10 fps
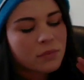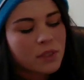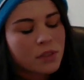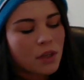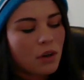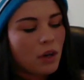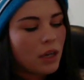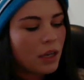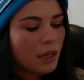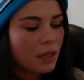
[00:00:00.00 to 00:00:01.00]
So
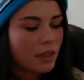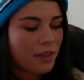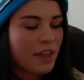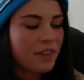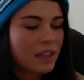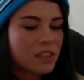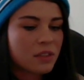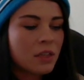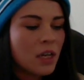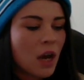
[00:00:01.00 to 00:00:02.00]
I think
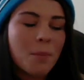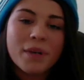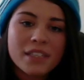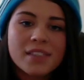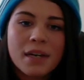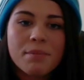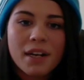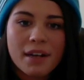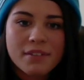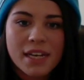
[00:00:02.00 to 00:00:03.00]
that's a big step that
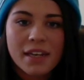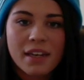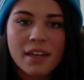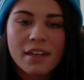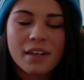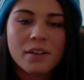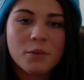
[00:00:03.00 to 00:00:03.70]
I've taken in